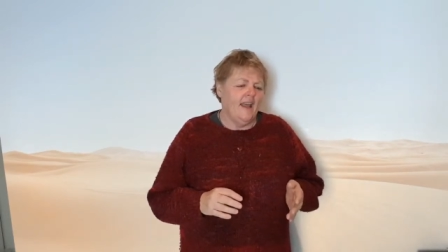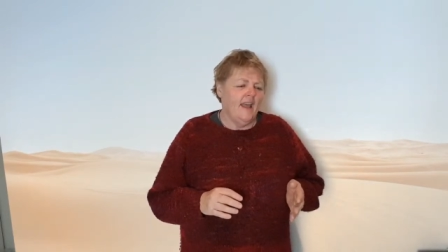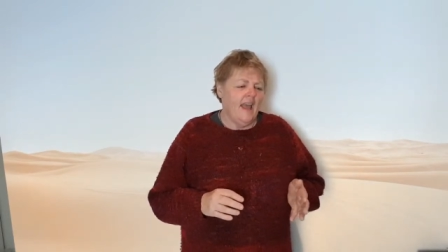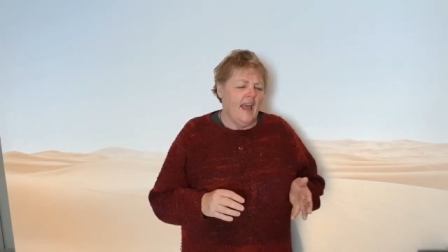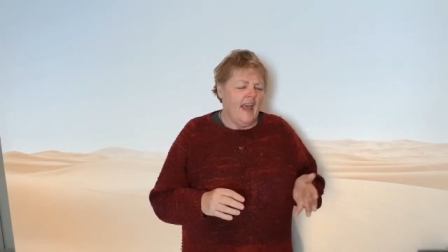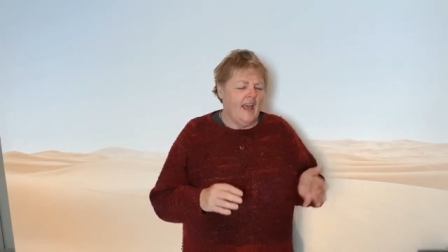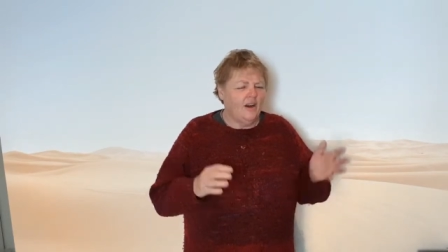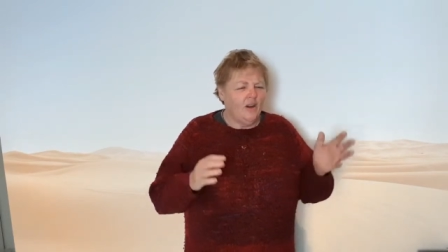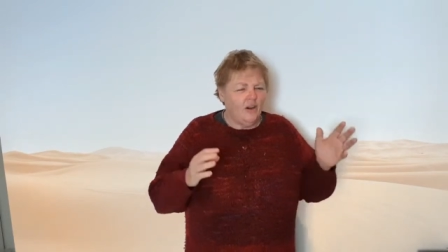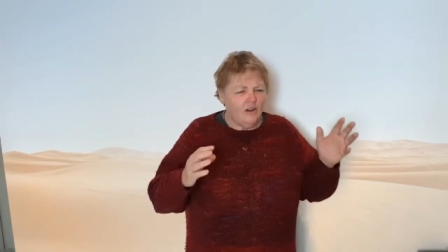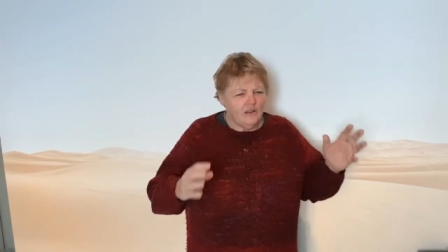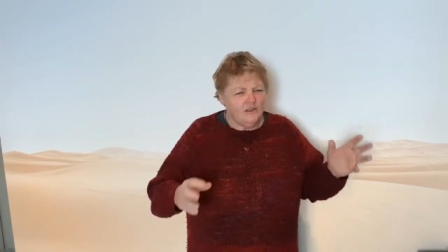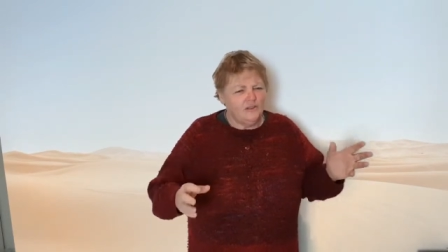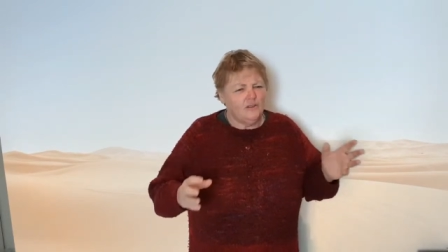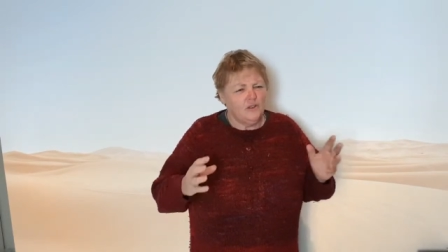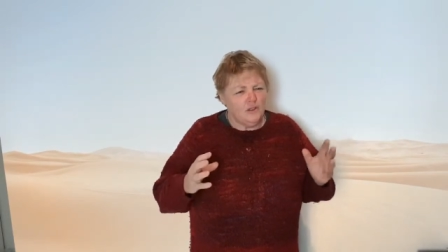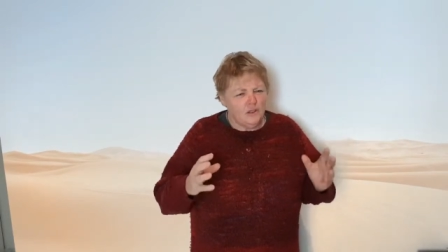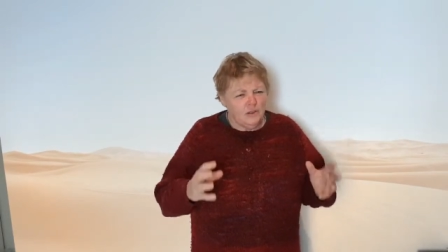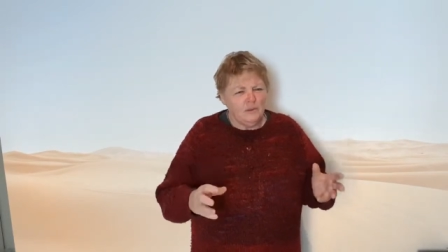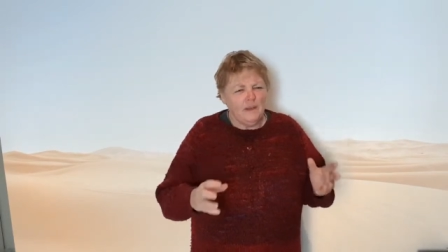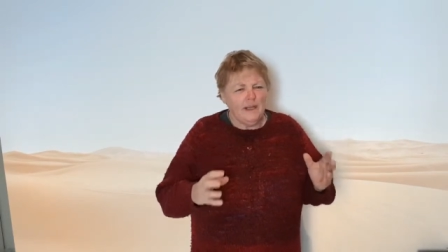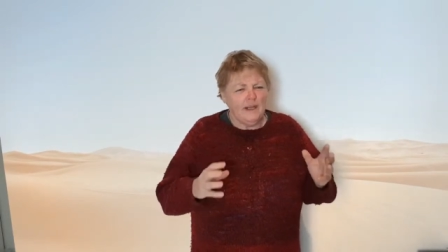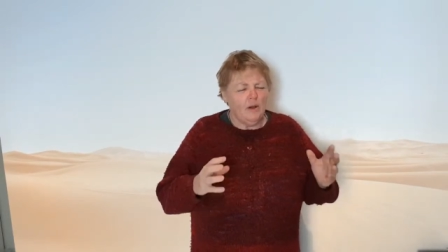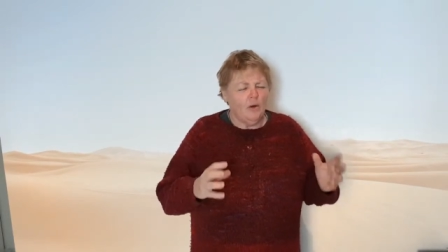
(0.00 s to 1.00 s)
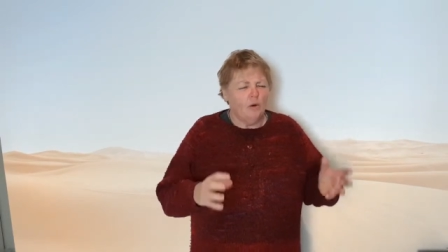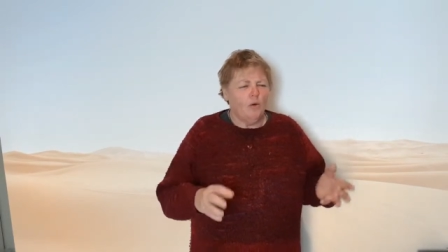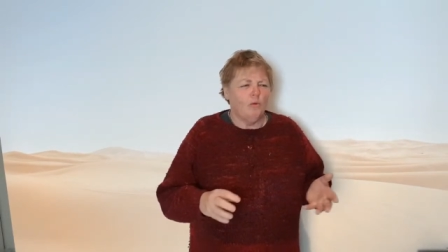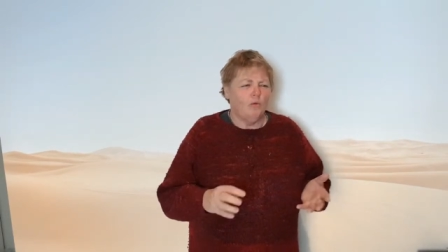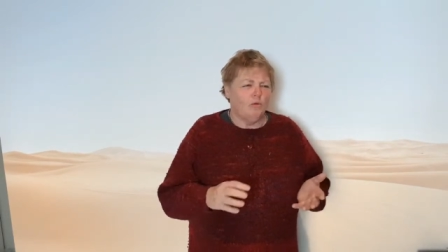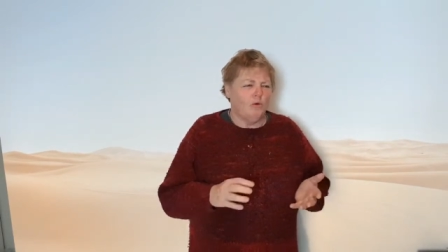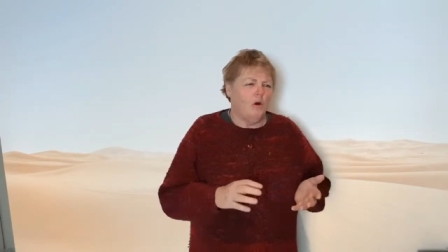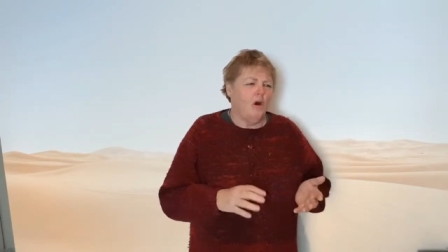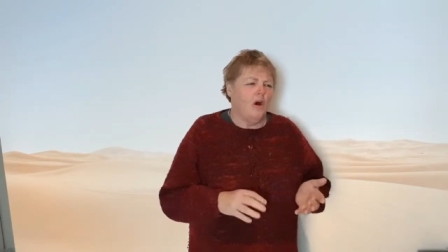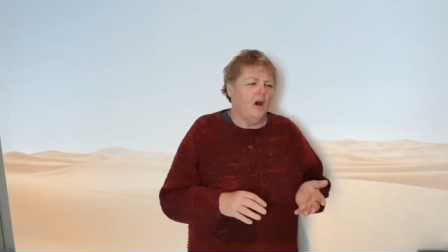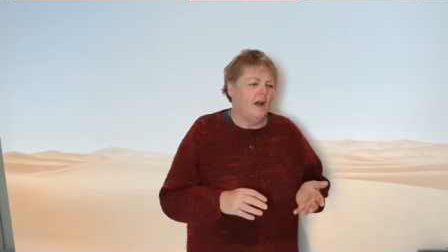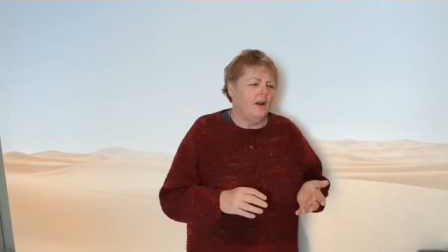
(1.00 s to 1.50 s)
and I was doing all
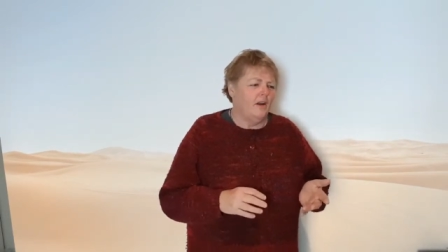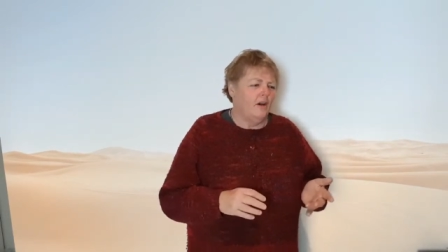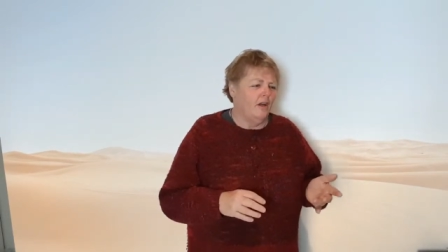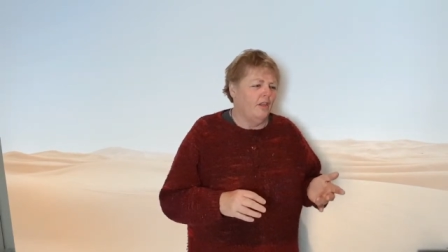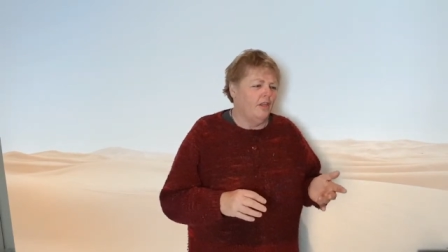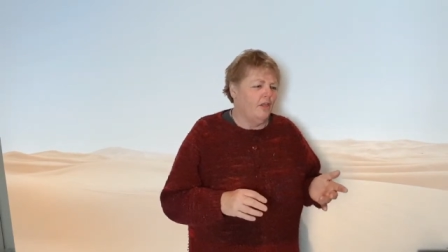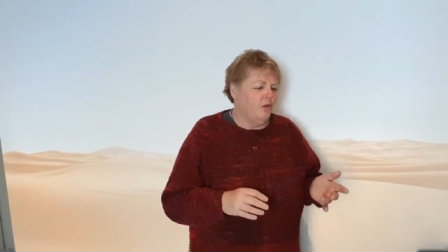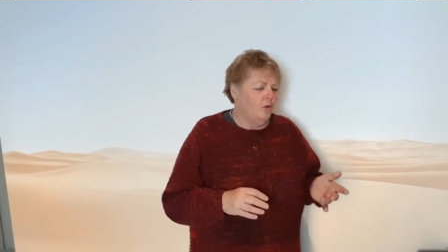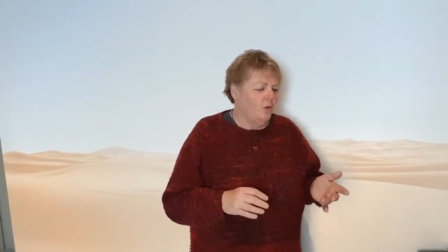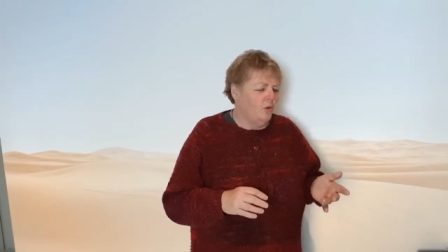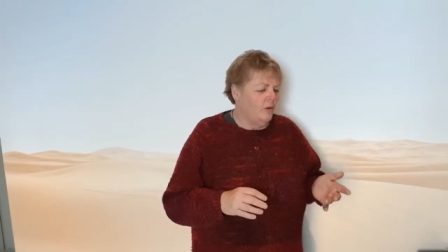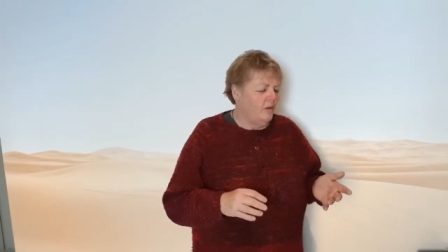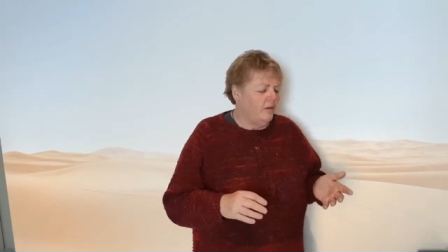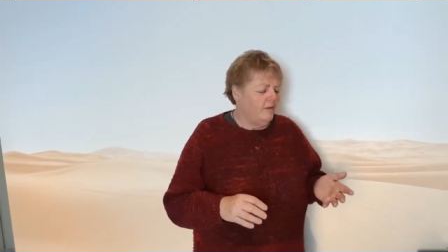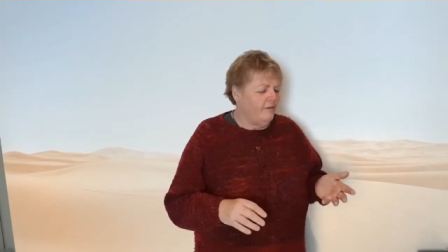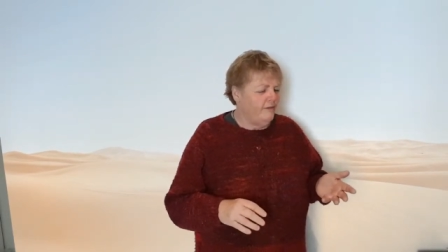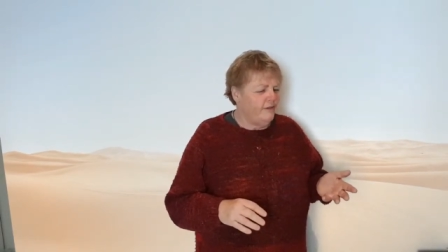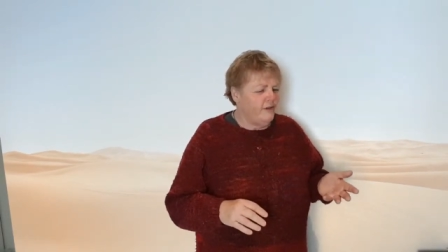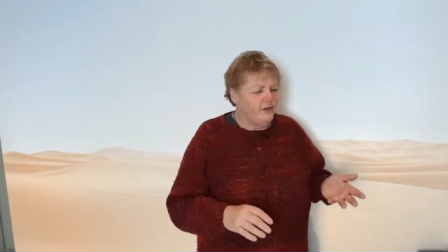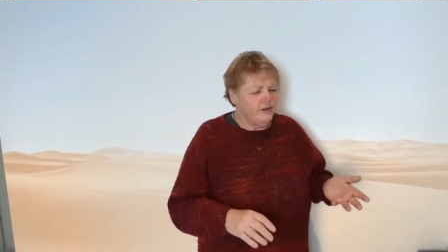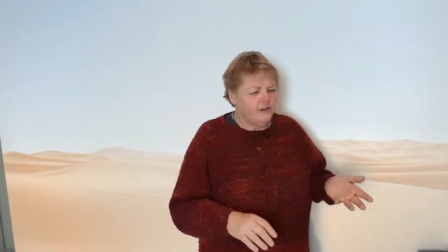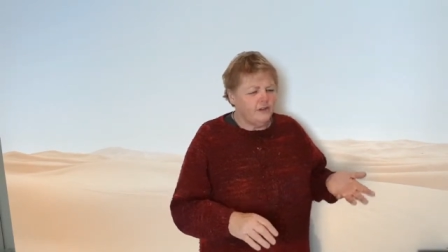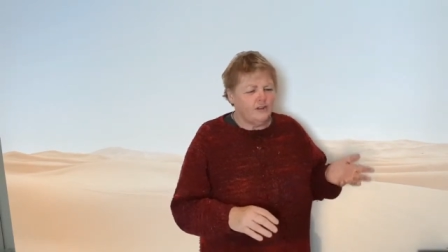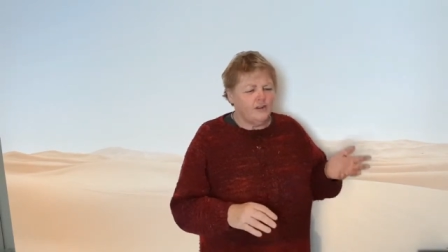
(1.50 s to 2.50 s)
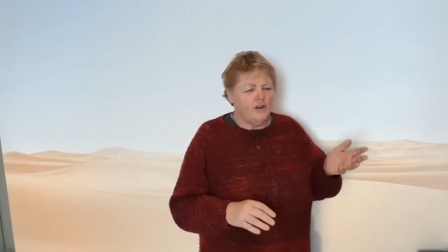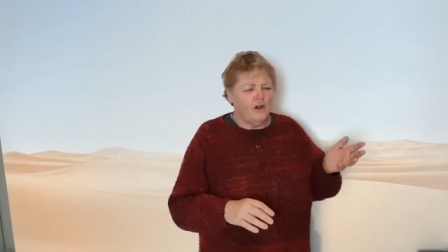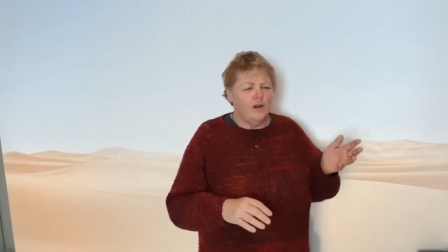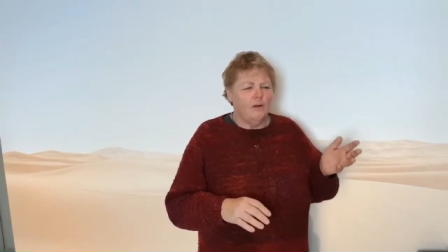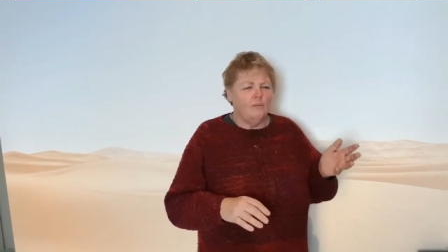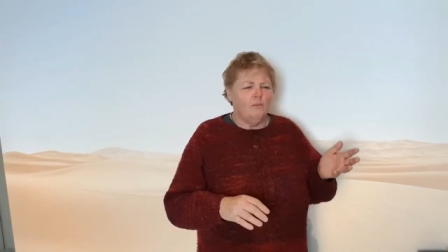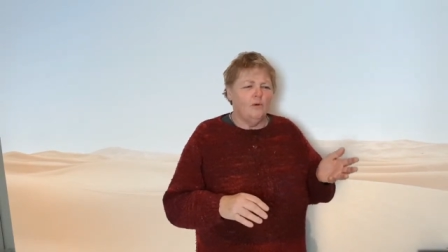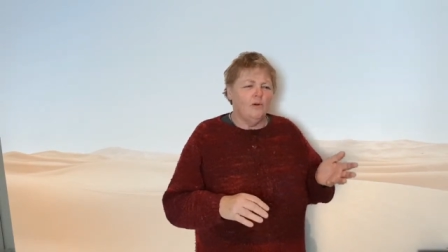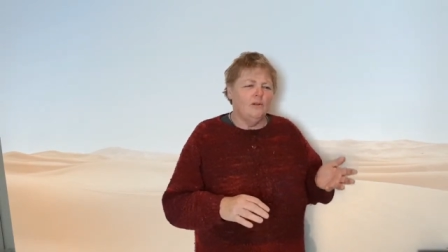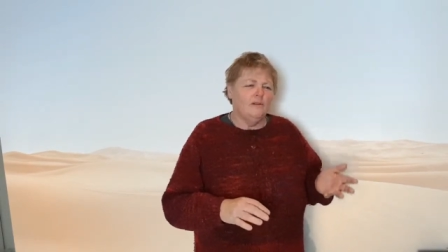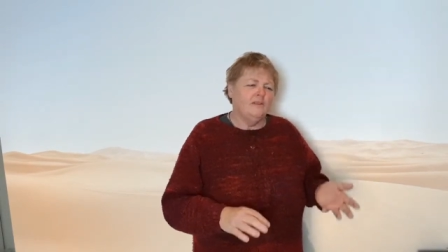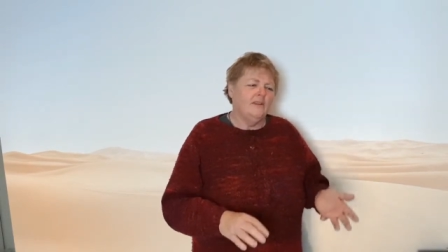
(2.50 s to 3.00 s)
right, I thought. The first time
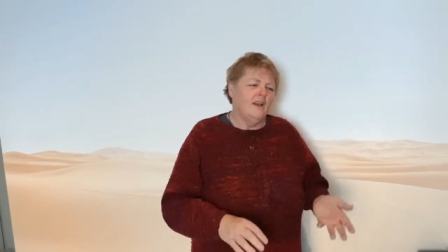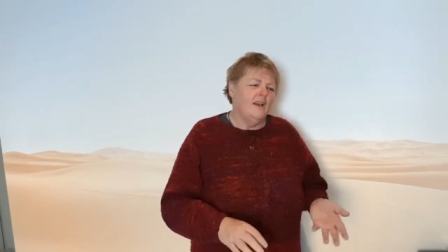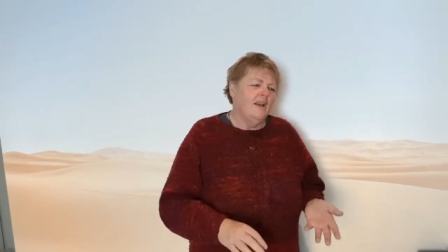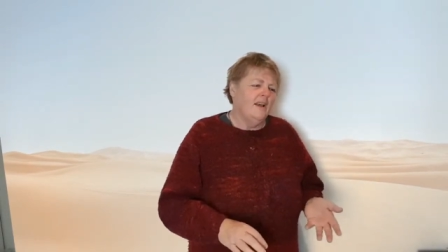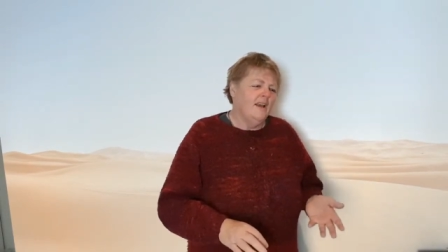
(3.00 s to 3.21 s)
was